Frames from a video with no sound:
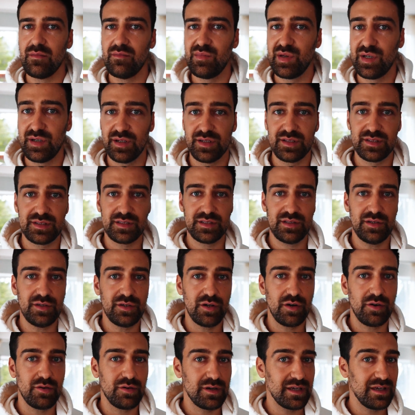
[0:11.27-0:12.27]
Because, you
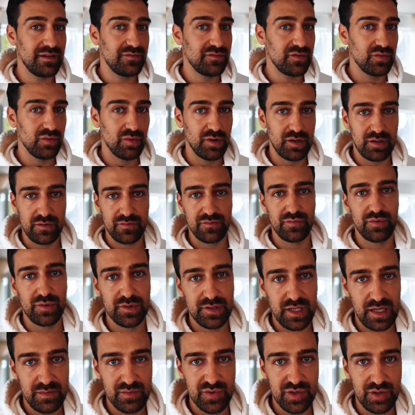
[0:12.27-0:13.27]
know, if you work a
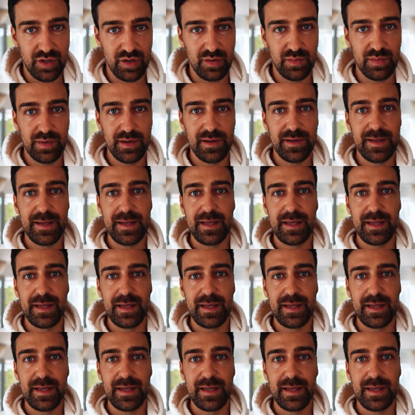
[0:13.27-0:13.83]
full time job,